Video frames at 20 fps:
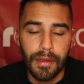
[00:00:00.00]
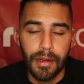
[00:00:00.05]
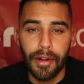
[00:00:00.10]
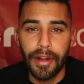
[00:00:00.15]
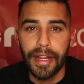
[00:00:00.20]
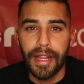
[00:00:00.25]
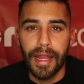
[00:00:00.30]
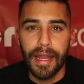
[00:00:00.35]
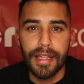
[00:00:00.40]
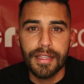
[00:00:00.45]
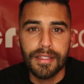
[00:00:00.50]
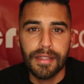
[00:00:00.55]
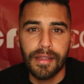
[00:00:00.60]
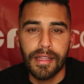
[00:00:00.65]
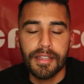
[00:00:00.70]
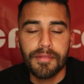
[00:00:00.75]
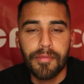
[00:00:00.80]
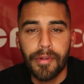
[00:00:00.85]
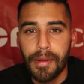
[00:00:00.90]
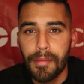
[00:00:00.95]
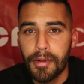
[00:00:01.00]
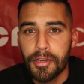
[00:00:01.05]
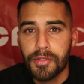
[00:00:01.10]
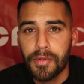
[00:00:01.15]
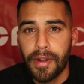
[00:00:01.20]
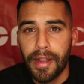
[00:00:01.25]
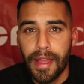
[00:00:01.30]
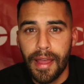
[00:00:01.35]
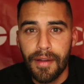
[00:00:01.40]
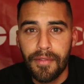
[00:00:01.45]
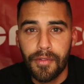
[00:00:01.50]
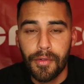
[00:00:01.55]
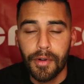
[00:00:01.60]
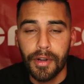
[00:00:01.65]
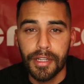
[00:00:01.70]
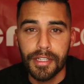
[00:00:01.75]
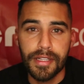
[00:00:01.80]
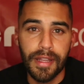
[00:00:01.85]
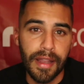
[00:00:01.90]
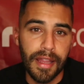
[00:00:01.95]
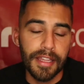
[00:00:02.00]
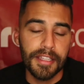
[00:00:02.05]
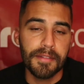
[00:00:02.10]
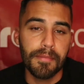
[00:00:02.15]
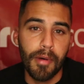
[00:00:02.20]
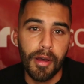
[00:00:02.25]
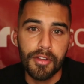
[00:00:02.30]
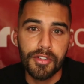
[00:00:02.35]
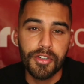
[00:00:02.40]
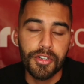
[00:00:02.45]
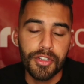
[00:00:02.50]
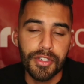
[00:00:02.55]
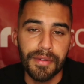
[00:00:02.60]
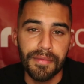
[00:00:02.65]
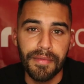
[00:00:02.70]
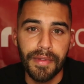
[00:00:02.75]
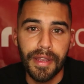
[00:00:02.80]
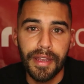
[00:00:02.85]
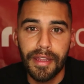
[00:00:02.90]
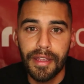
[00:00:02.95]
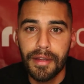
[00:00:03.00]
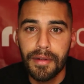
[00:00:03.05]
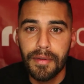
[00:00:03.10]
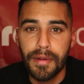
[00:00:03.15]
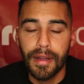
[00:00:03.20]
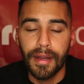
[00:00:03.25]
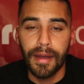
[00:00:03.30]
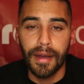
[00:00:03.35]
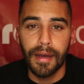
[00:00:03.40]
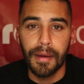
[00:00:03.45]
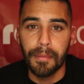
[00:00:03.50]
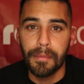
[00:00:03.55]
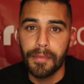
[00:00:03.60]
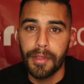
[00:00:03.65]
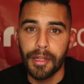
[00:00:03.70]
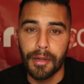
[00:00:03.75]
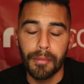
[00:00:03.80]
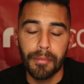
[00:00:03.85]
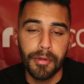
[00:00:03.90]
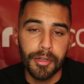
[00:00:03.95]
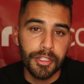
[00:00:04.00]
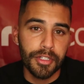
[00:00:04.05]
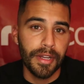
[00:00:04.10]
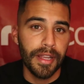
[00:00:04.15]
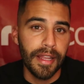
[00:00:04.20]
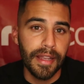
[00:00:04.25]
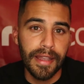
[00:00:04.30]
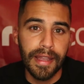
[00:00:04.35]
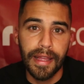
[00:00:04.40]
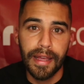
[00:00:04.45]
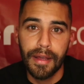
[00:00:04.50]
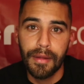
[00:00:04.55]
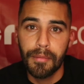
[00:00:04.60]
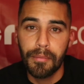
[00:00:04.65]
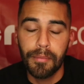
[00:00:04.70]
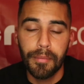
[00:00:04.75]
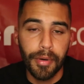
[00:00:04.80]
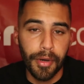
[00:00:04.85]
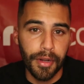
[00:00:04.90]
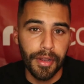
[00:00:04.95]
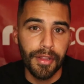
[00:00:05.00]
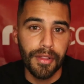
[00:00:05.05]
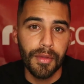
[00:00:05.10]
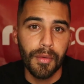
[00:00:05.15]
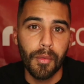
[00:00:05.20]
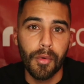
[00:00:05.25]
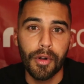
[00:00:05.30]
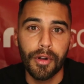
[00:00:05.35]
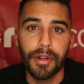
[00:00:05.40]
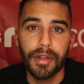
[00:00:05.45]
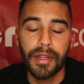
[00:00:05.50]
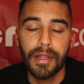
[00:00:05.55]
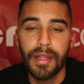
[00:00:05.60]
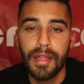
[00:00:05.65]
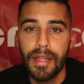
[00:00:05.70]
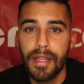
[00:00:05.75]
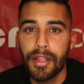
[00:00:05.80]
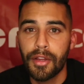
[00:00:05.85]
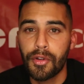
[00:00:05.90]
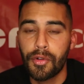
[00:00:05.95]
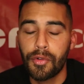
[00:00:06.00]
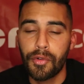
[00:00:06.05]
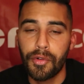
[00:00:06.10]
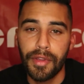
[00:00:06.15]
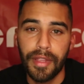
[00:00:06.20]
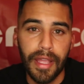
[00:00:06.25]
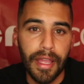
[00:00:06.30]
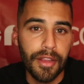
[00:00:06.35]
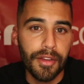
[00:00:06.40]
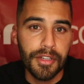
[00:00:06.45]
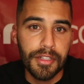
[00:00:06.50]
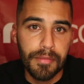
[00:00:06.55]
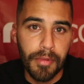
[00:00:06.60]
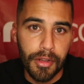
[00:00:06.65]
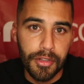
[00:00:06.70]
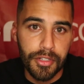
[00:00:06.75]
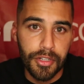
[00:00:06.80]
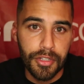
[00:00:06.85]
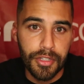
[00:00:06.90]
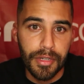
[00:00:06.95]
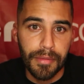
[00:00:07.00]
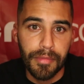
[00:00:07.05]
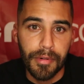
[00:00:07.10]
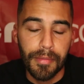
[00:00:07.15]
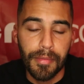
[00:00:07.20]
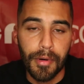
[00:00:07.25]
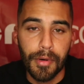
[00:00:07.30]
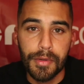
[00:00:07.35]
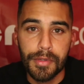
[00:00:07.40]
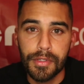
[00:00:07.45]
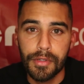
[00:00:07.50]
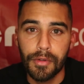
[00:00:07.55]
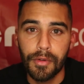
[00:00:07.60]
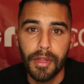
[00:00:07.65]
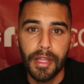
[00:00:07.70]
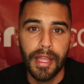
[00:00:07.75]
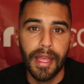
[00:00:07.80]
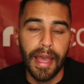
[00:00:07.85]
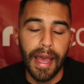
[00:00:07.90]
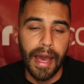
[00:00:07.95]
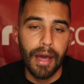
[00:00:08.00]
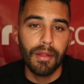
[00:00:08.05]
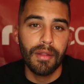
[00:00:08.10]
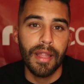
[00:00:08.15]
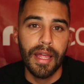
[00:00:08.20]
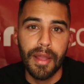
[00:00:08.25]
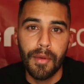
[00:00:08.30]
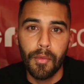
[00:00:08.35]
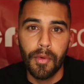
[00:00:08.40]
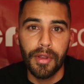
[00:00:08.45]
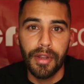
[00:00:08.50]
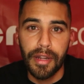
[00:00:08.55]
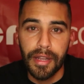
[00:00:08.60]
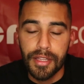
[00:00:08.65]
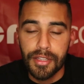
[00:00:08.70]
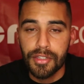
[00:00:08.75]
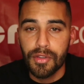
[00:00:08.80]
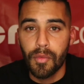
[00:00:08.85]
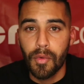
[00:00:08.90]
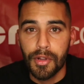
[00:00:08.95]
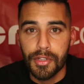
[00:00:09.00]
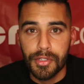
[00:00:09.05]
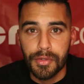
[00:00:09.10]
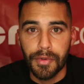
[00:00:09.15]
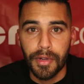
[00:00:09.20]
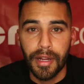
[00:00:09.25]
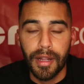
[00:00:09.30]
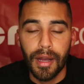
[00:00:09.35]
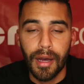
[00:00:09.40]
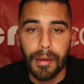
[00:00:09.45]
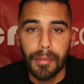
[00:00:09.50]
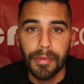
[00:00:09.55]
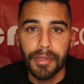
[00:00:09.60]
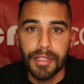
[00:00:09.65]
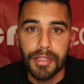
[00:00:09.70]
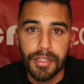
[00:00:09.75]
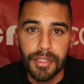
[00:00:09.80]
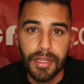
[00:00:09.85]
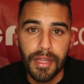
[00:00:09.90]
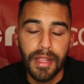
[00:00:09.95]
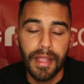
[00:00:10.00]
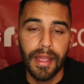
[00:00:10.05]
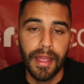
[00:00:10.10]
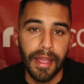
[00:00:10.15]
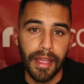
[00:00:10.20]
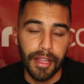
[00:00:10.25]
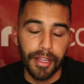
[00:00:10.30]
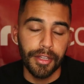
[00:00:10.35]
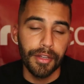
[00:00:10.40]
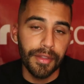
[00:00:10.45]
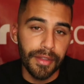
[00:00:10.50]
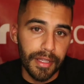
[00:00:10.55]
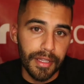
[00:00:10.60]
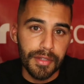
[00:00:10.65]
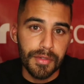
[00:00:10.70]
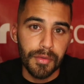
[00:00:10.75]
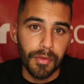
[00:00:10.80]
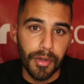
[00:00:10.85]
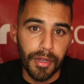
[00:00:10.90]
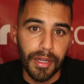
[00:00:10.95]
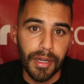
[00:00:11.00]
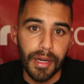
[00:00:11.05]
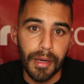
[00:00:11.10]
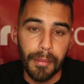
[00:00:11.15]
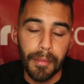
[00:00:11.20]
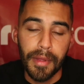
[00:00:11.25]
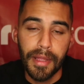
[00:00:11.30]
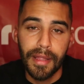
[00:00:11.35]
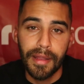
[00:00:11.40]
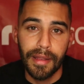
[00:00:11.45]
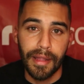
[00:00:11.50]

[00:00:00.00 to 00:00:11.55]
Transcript: Alright guys, so that's pretty much what I have for uh, today's sponsorship video. Uh, you know, put your head down, put in the work, create your sponsorship proposal, outline what it is you want to accomplish, and good things will come.